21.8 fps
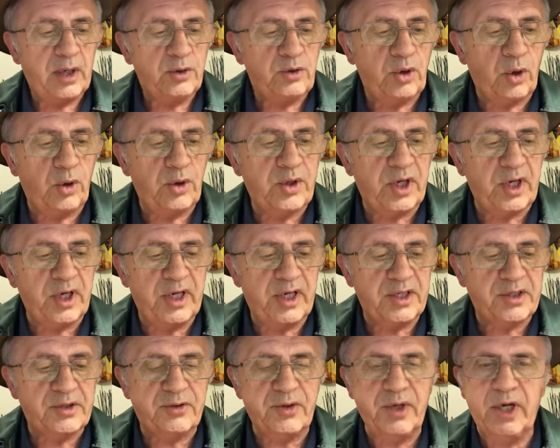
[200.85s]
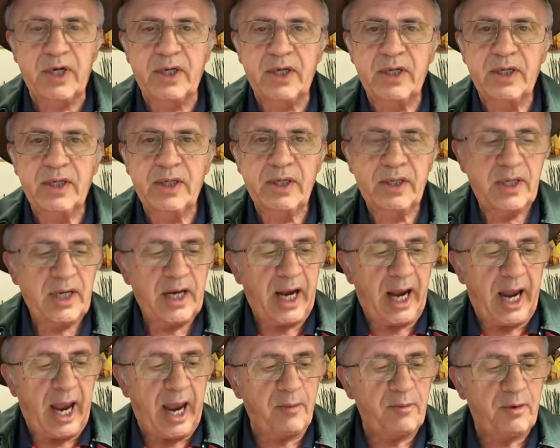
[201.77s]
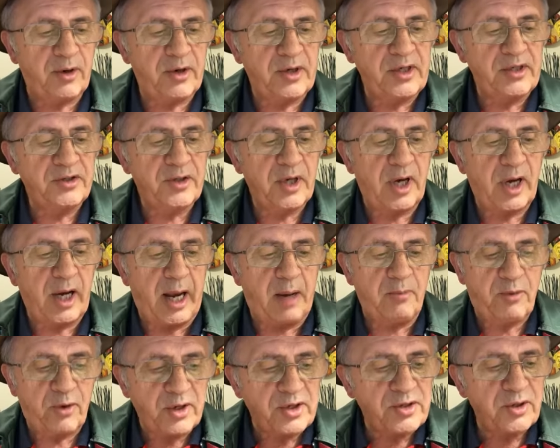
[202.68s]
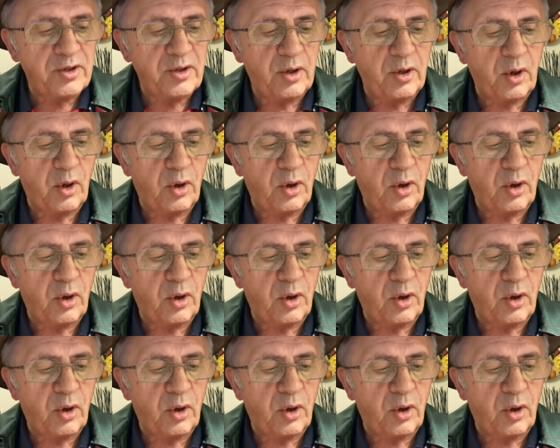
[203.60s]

talking history, Aboriginal